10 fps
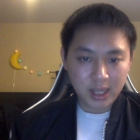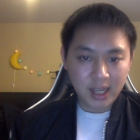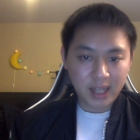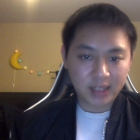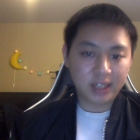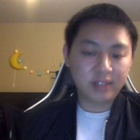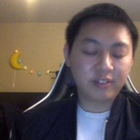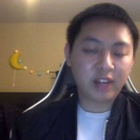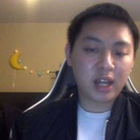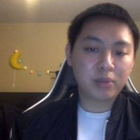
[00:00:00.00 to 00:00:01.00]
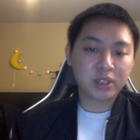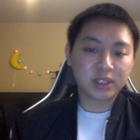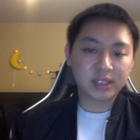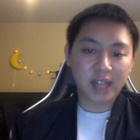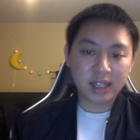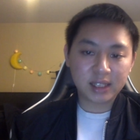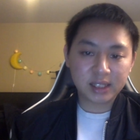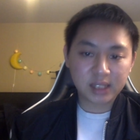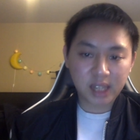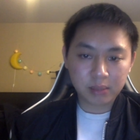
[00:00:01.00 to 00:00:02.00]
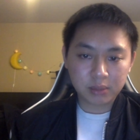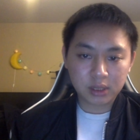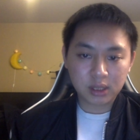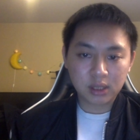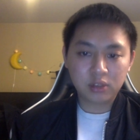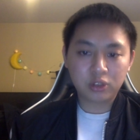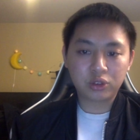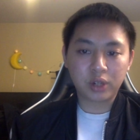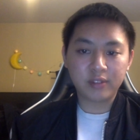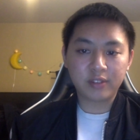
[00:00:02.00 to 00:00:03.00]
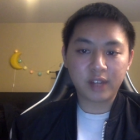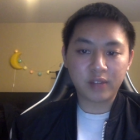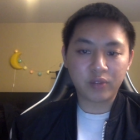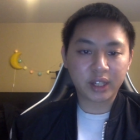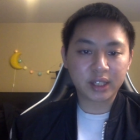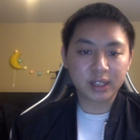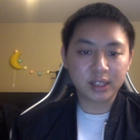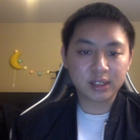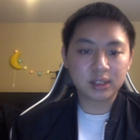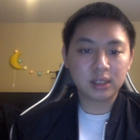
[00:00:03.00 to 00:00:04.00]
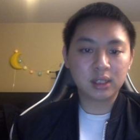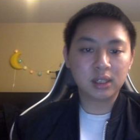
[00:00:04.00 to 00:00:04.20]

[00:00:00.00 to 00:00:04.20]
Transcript: identify personality types, strength and weakness